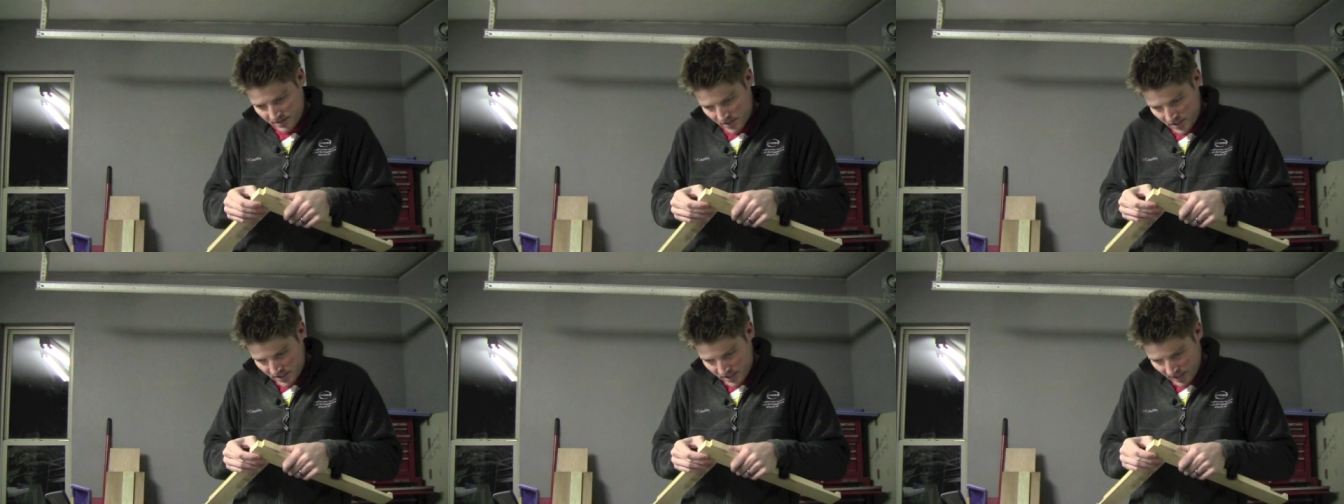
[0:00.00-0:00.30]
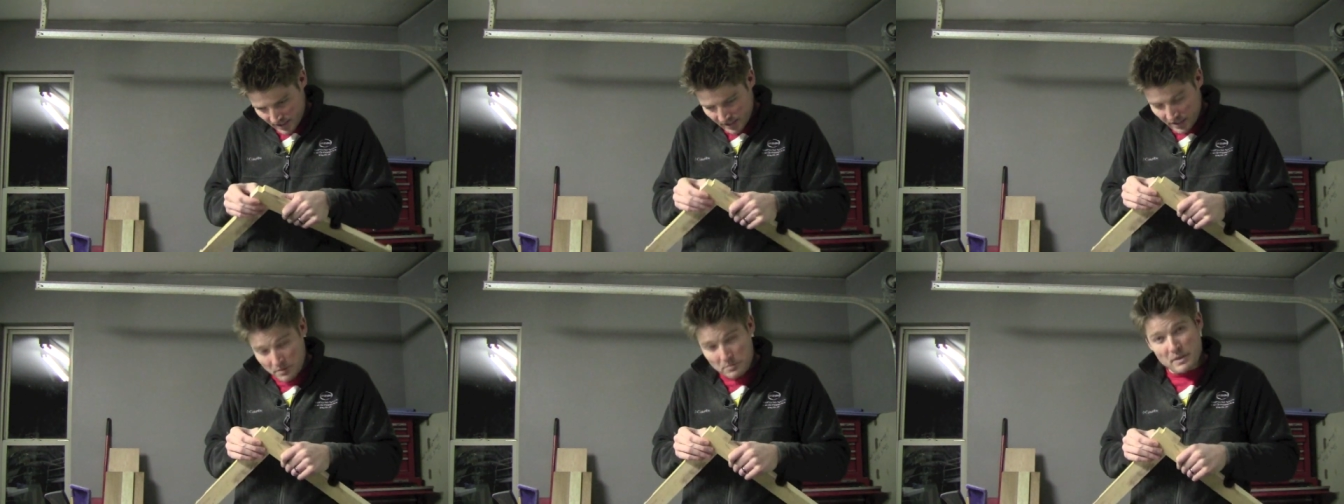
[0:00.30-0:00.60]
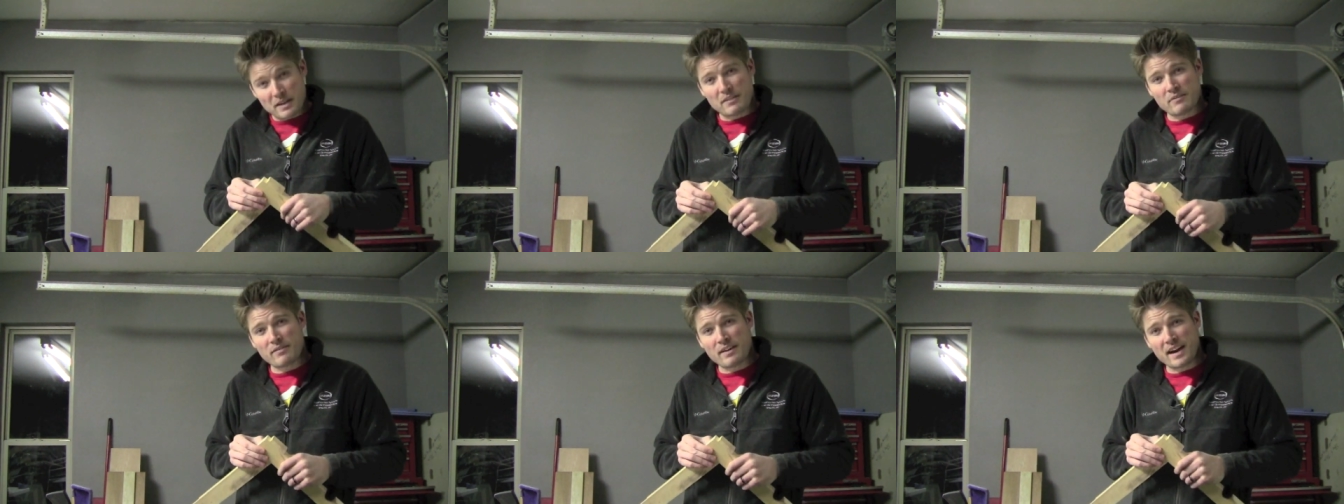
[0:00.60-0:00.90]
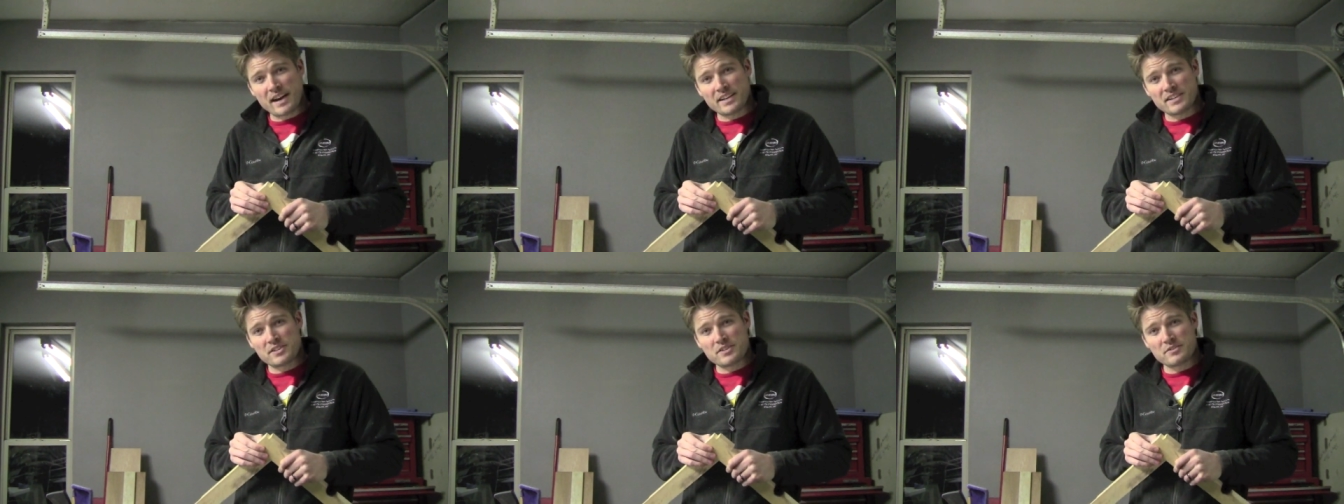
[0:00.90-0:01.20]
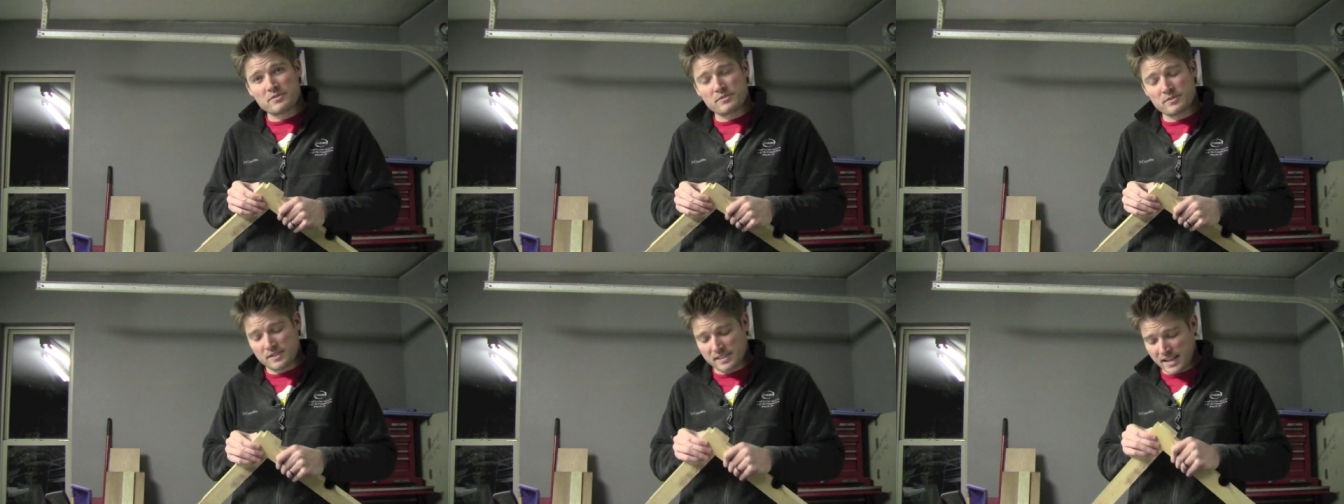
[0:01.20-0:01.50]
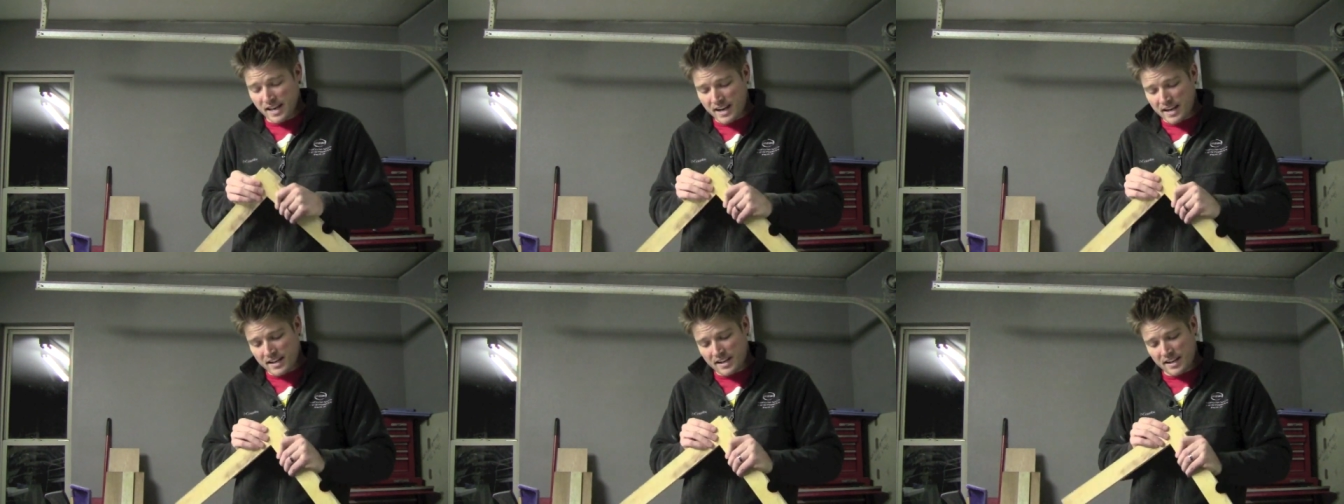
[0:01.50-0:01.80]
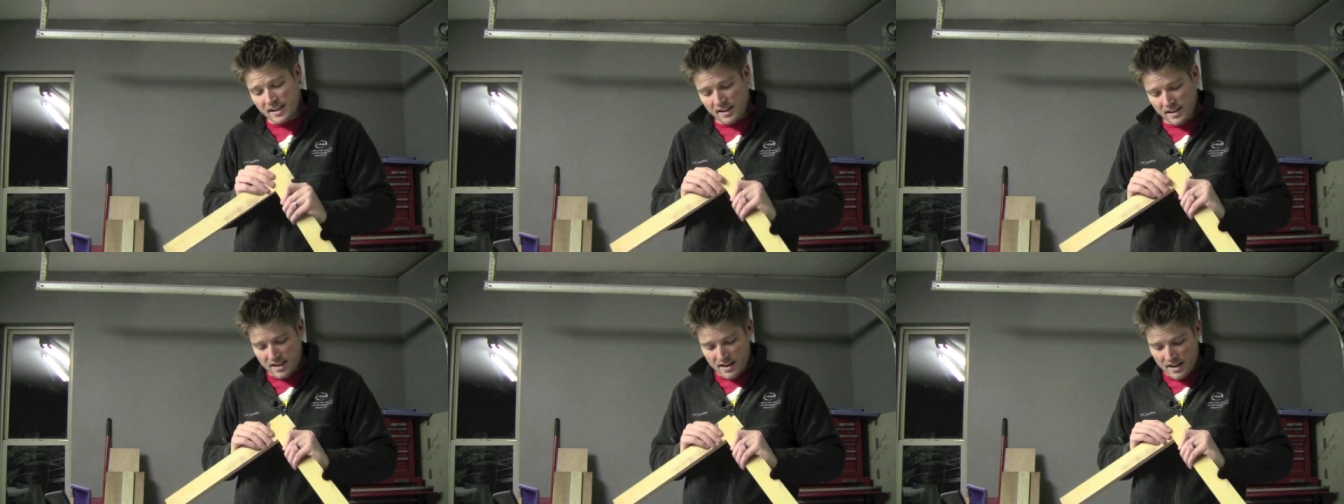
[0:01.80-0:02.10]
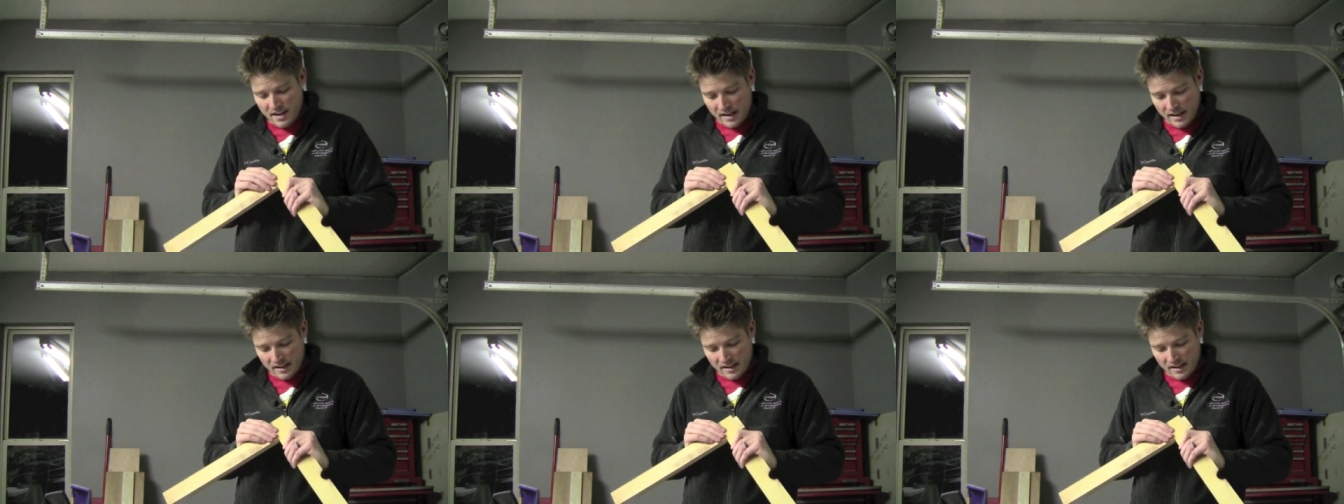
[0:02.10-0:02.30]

Just a little bit of fine-tuned sanding